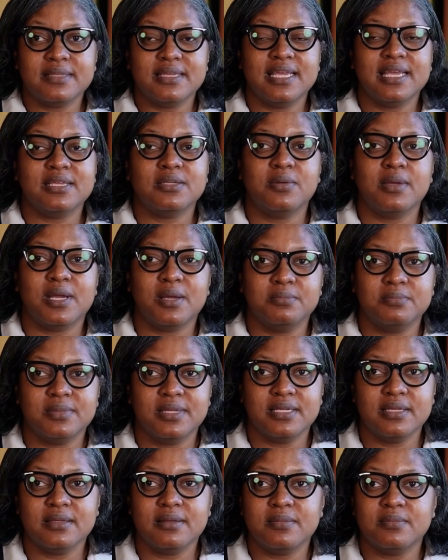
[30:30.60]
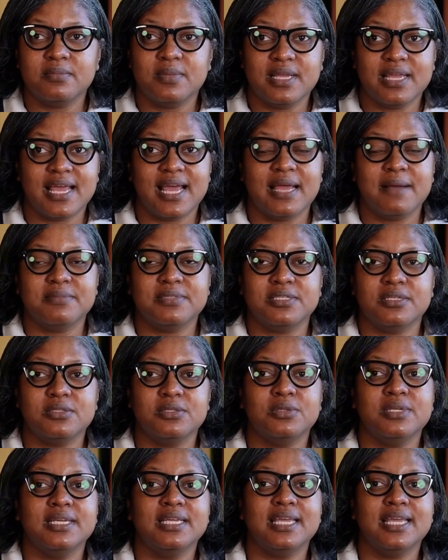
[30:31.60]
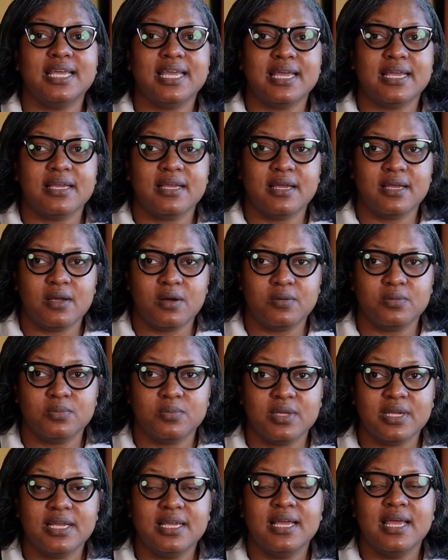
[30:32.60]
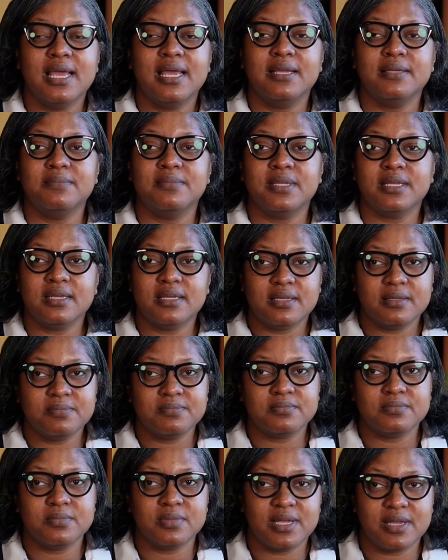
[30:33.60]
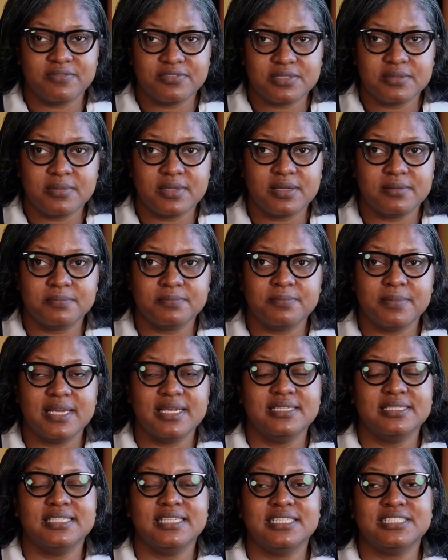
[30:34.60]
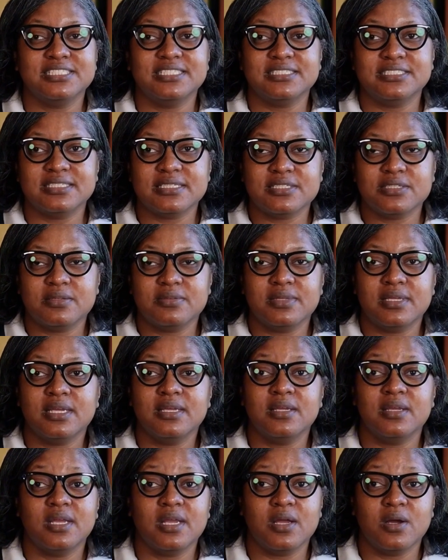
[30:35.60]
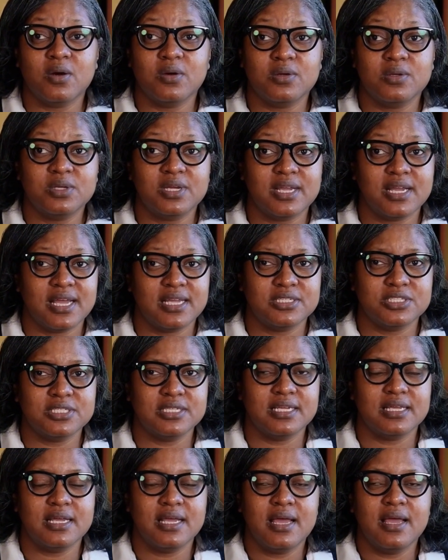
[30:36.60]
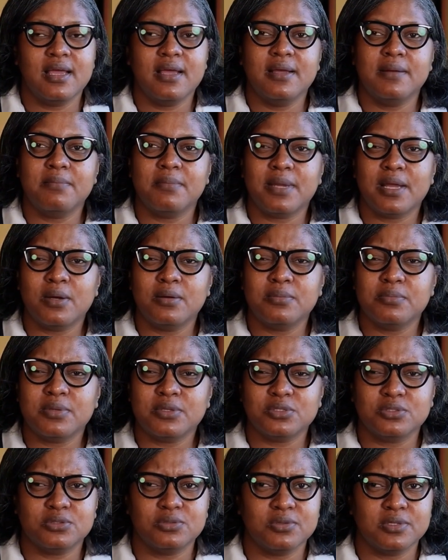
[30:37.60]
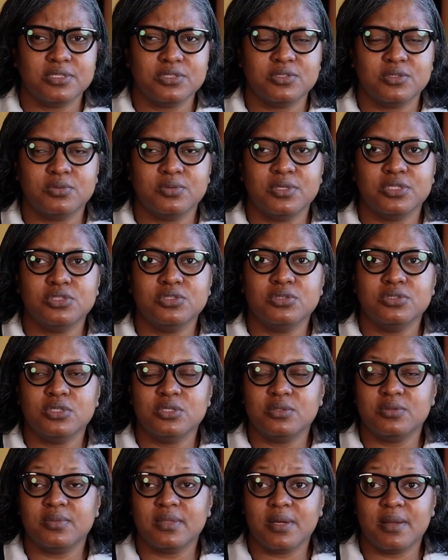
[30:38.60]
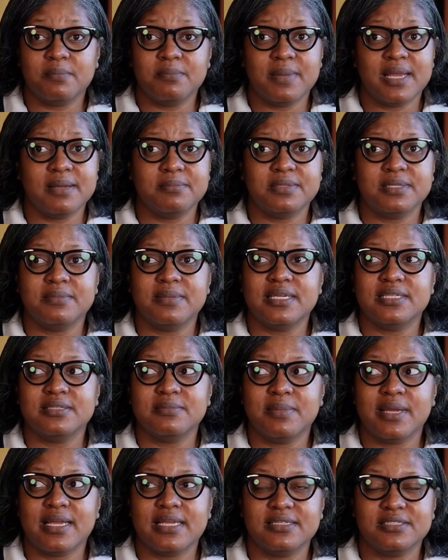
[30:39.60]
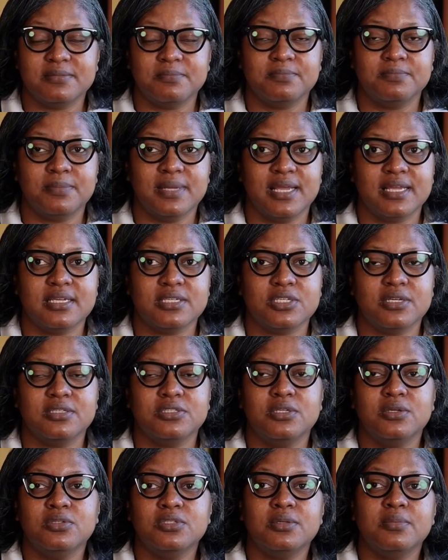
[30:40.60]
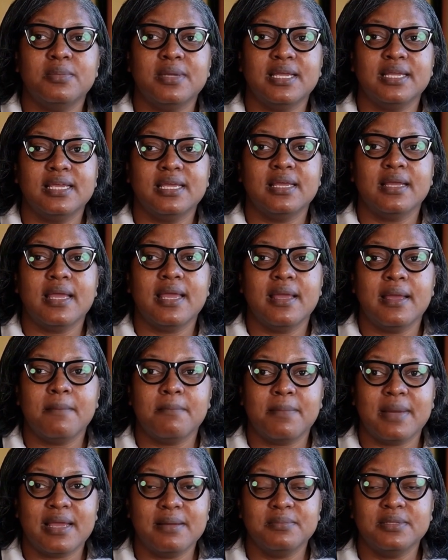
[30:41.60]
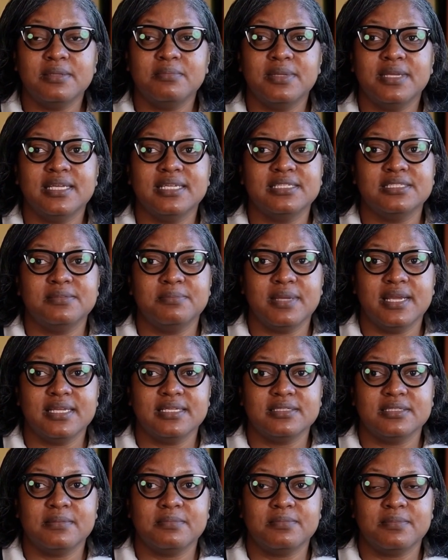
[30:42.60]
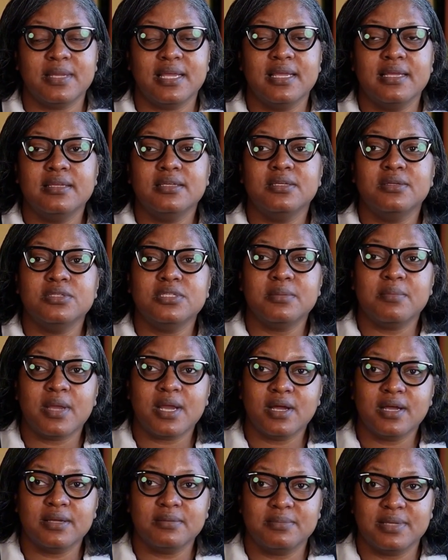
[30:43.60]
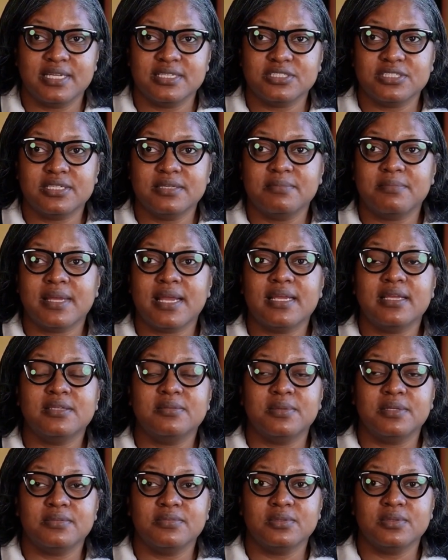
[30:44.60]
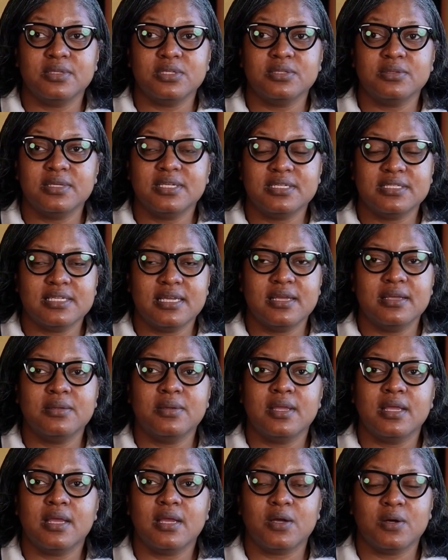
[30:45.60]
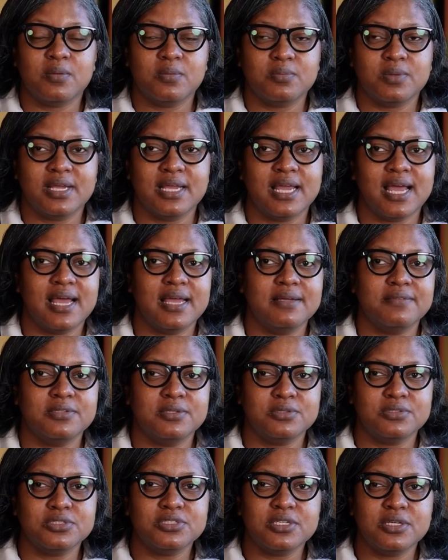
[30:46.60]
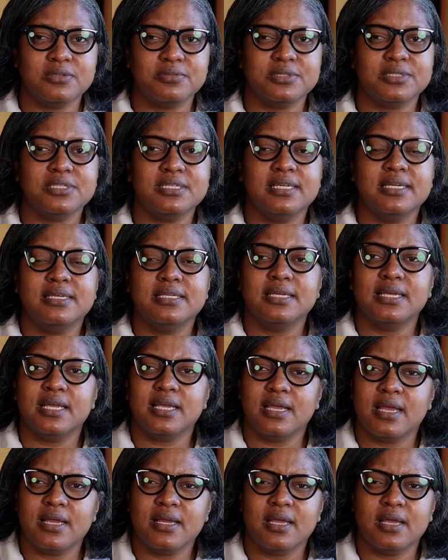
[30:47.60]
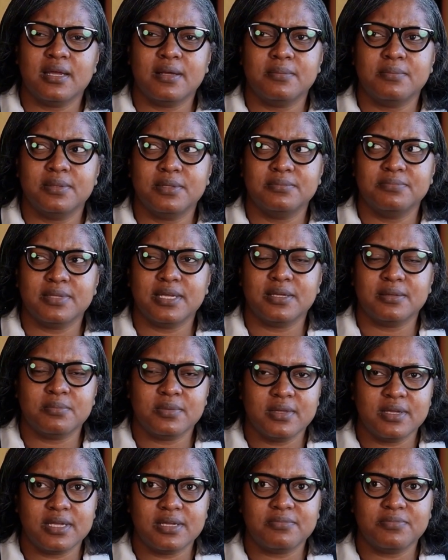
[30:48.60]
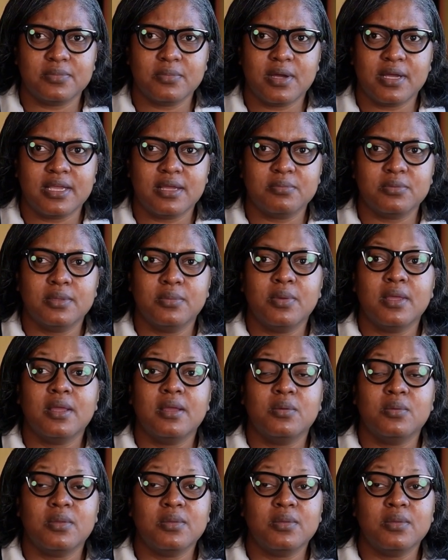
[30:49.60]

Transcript: can you help me? We absolutely can. We have some amazing assistants over here who can actually help you and do what you do. Maybe you need somebody to manage your social media. Maybe you need somebody to do some automation management for you, etc. We have those services available, and everyone that we work